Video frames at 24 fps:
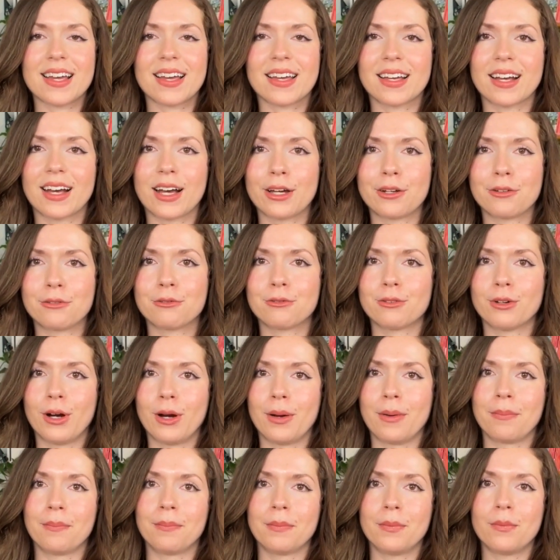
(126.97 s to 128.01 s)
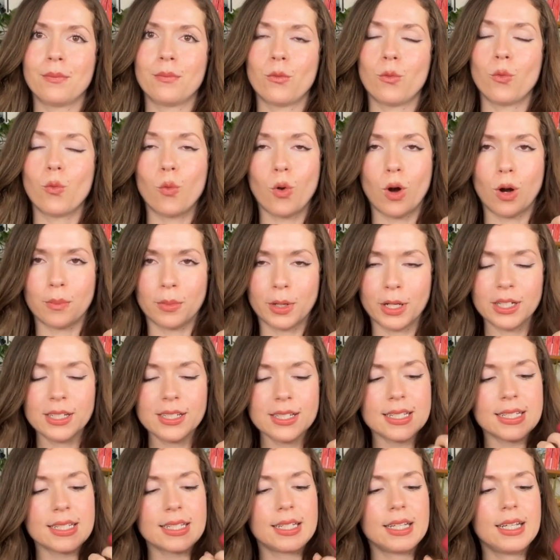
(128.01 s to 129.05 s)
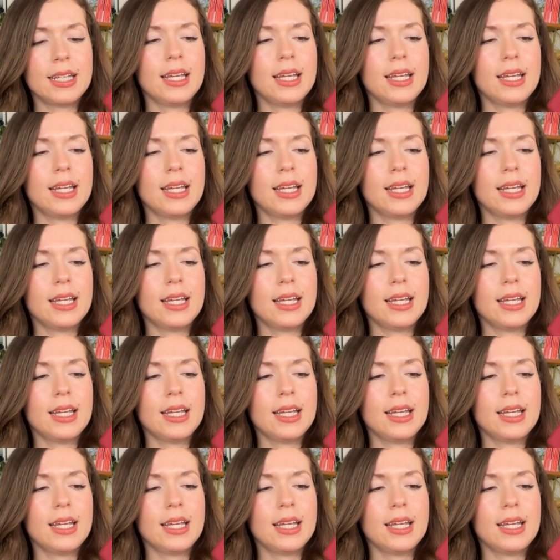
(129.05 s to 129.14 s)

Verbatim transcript: I got from Walmart.